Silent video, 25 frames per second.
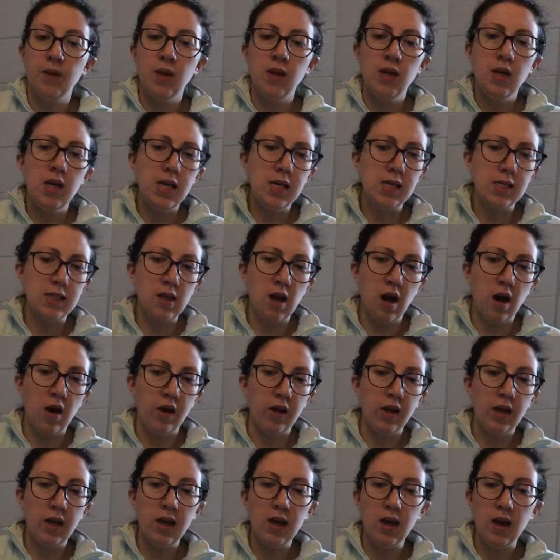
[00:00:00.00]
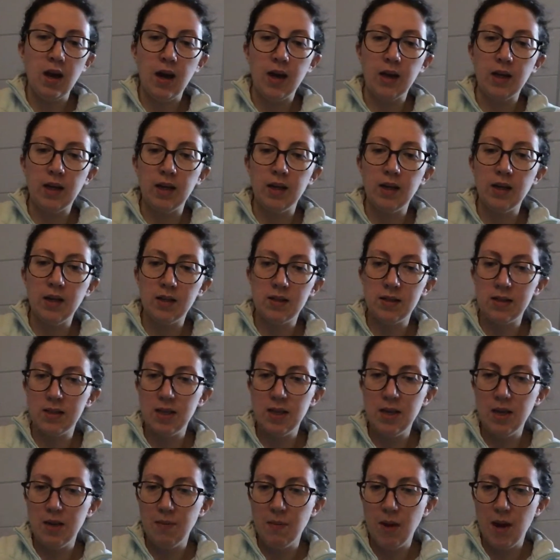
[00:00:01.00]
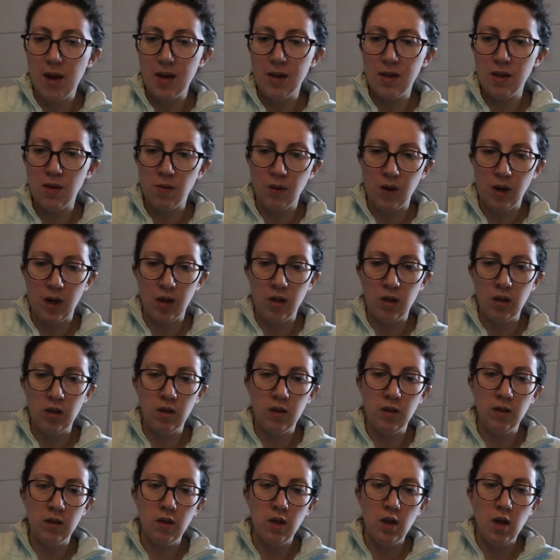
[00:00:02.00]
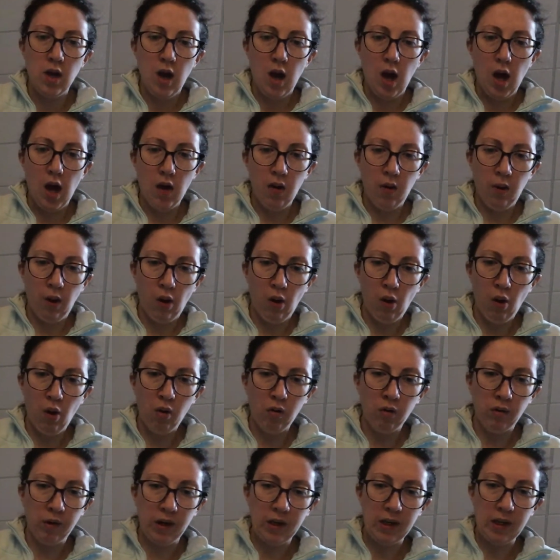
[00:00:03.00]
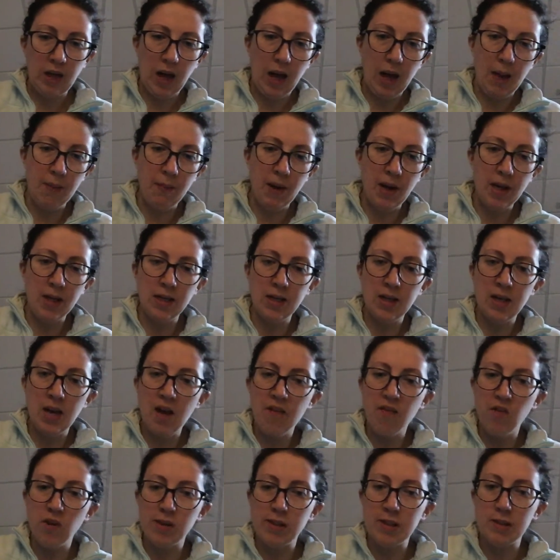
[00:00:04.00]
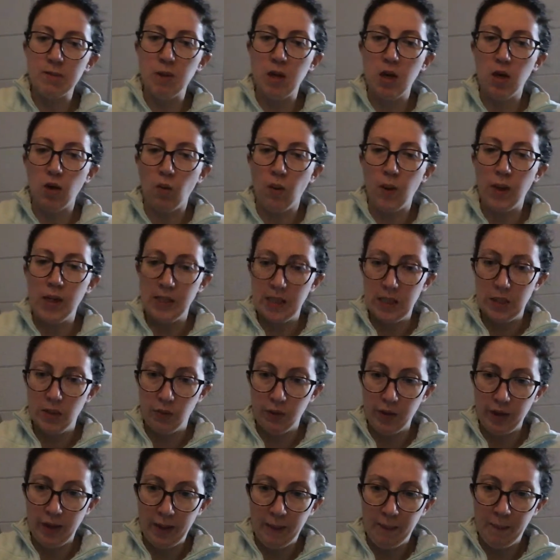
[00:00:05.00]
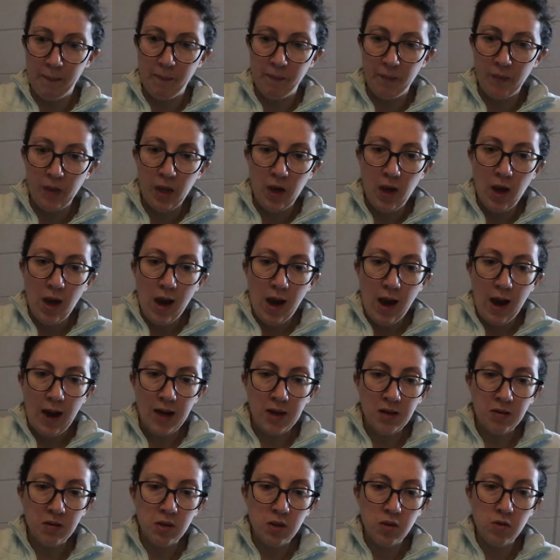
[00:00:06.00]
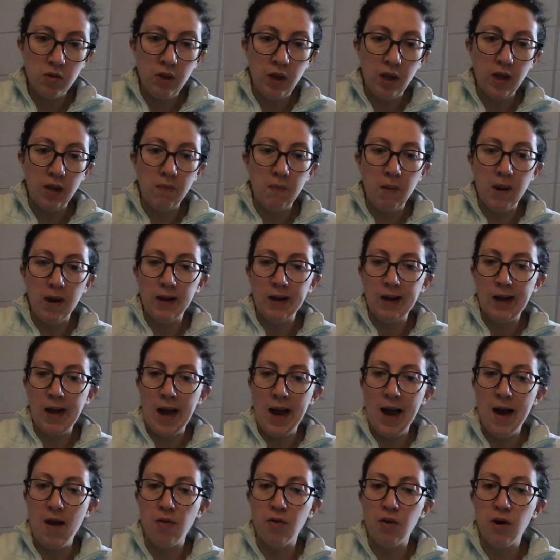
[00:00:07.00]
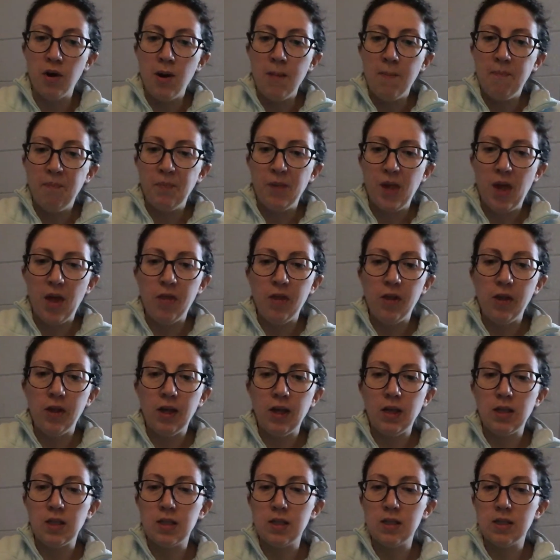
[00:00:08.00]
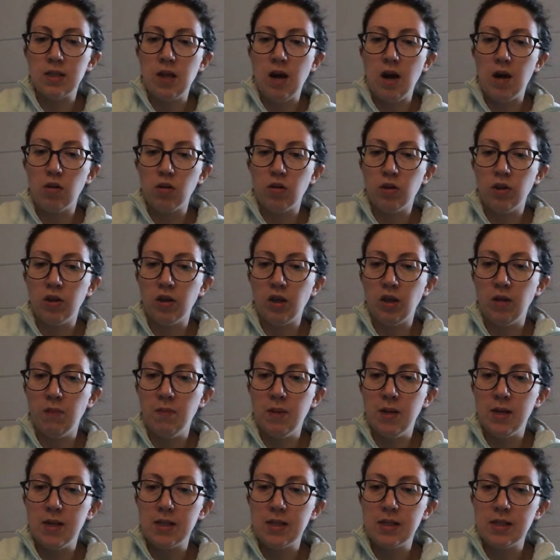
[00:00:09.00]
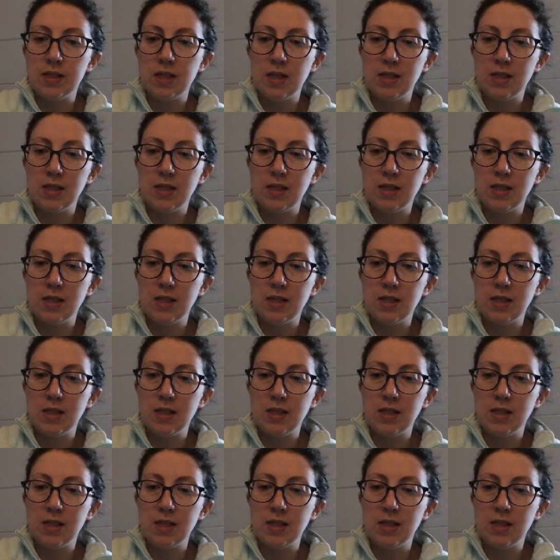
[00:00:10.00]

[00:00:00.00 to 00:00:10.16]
"He is not here. I cannot see him anywhere." "Oh, horrid! Am I never to be acquainted with him? How do you like my gown? I think it does not look amiss.